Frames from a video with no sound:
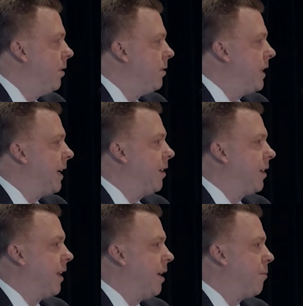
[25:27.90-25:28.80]
take a look at
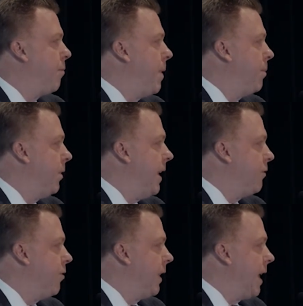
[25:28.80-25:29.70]
the number of people now
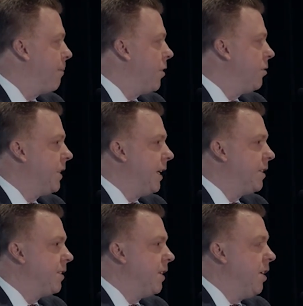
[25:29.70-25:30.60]
doing that
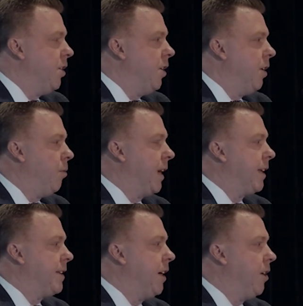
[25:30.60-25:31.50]
process. Well, I can
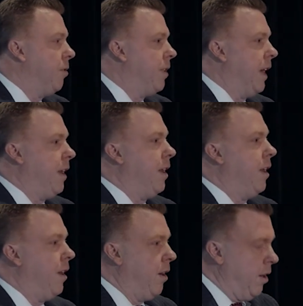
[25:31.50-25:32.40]
tell you
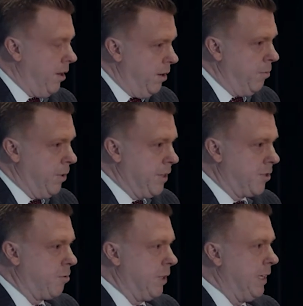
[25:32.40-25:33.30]
that with this
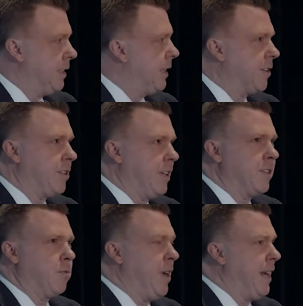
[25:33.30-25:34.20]
release, actually this
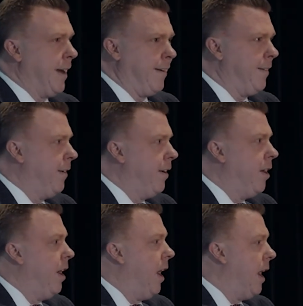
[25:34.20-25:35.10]
weekend,
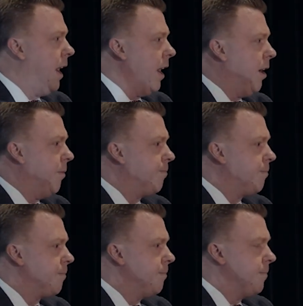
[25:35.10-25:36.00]

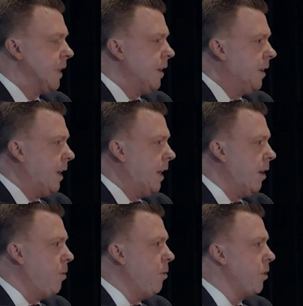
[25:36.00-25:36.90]

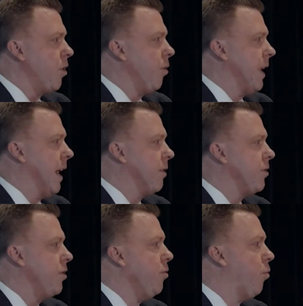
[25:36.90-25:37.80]
we will go down
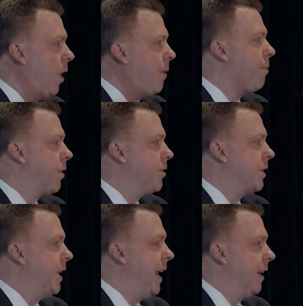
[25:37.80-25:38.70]
to one person
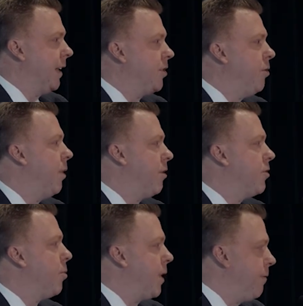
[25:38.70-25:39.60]
handling
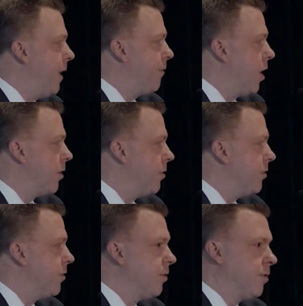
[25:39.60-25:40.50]
225 doctors.